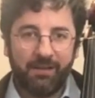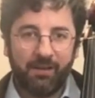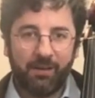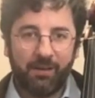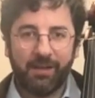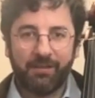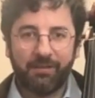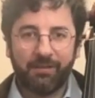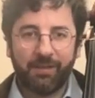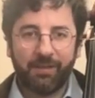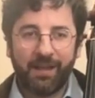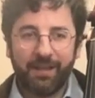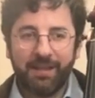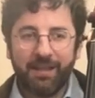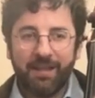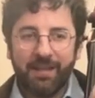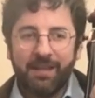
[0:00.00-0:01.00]
Okay, so
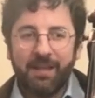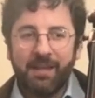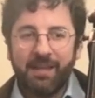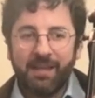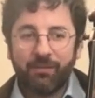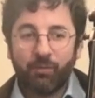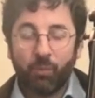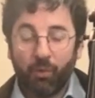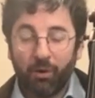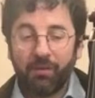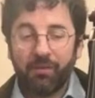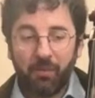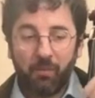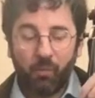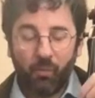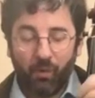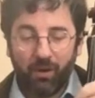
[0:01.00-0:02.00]
that it's worth
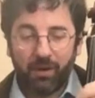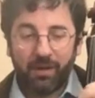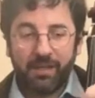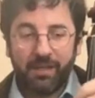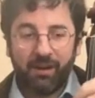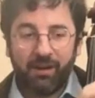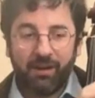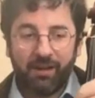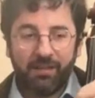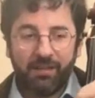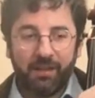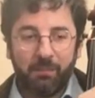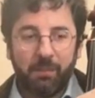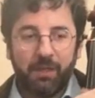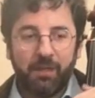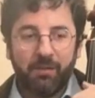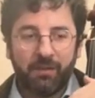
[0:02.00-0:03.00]
working on, I
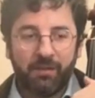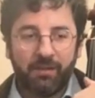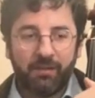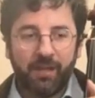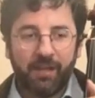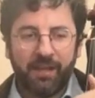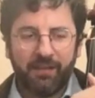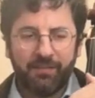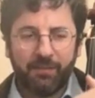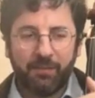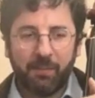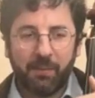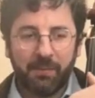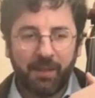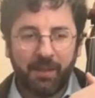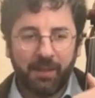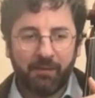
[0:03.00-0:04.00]
think, because it takes a
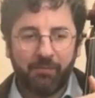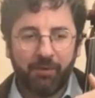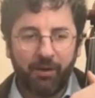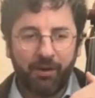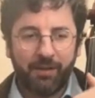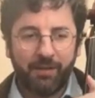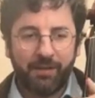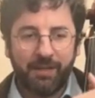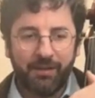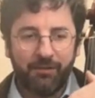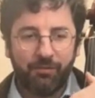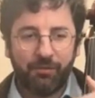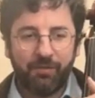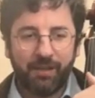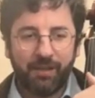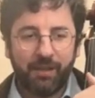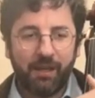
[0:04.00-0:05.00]
very
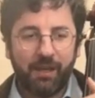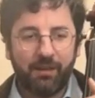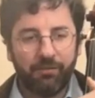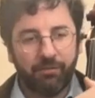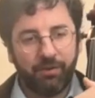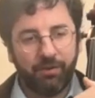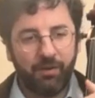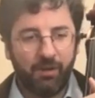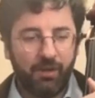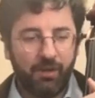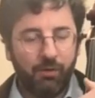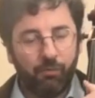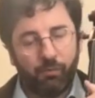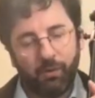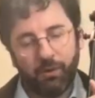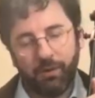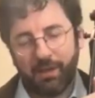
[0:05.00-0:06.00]
interesting kind of
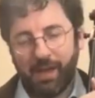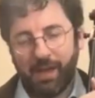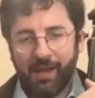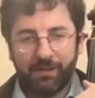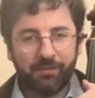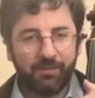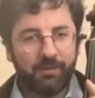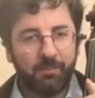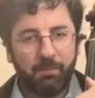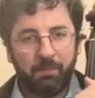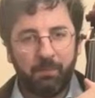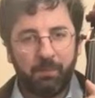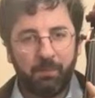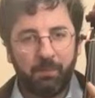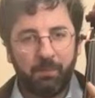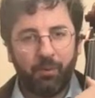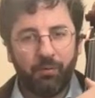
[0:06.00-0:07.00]
relaxed,
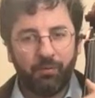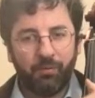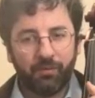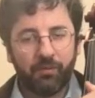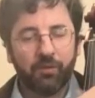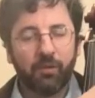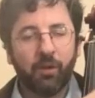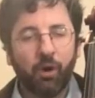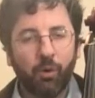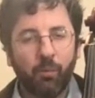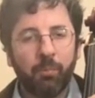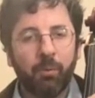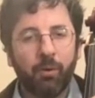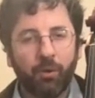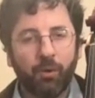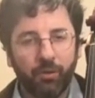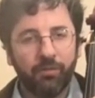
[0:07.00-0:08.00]
slow
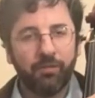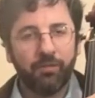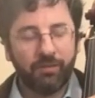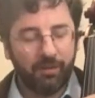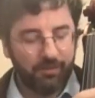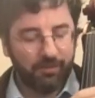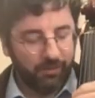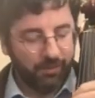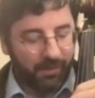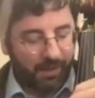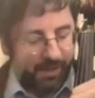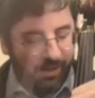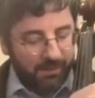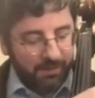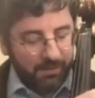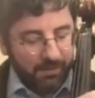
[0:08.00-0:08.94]
pulse to do that.